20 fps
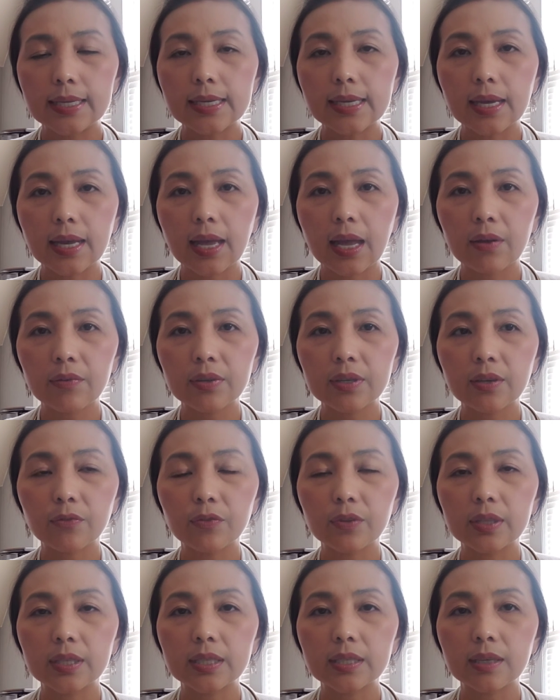having a
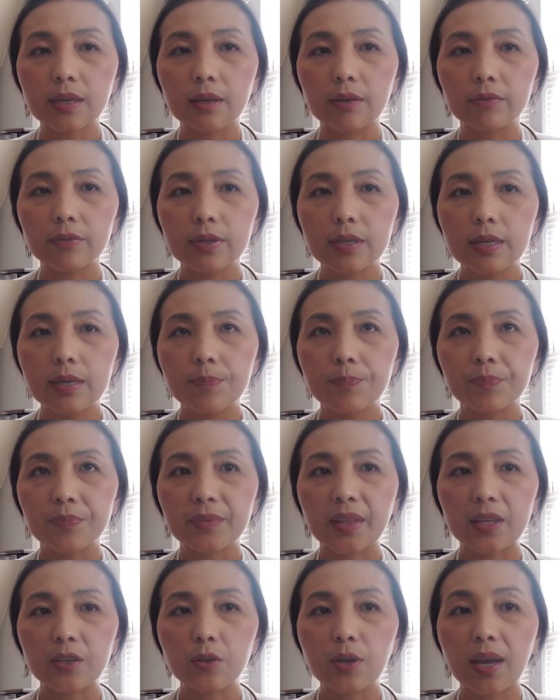feeling of
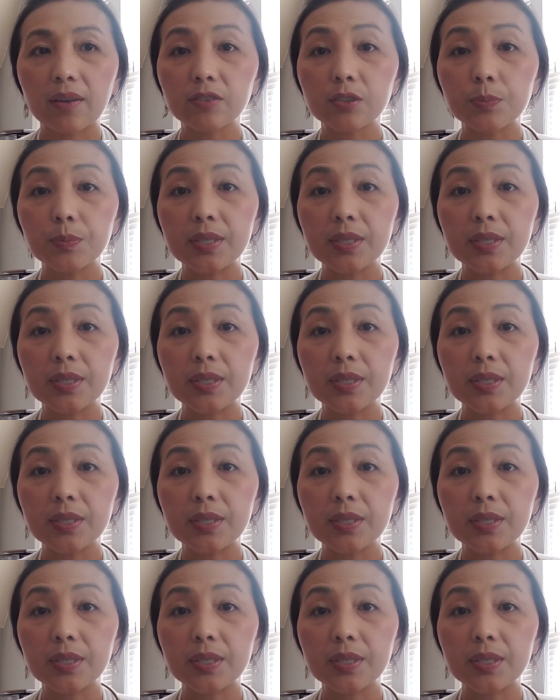that you have to